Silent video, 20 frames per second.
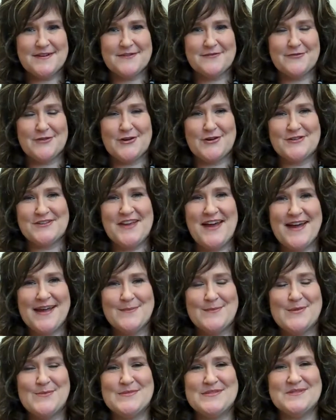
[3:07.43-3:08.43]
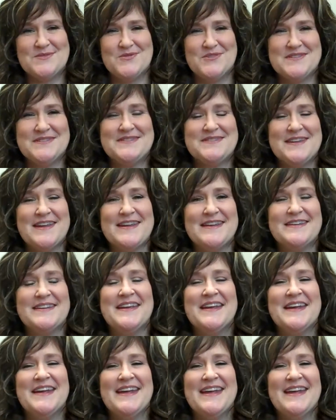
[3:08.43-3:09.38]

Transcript: for her time at Missouri State.